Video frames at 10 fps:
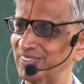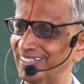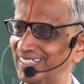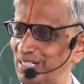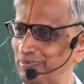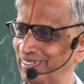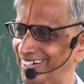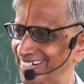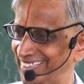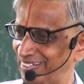was a little
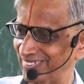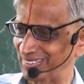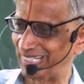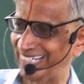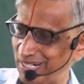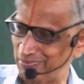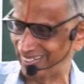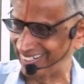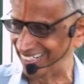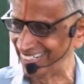Picard and there was a great
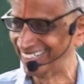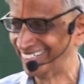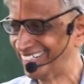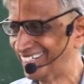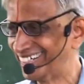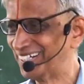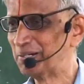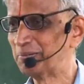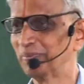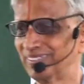Picard.
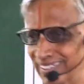But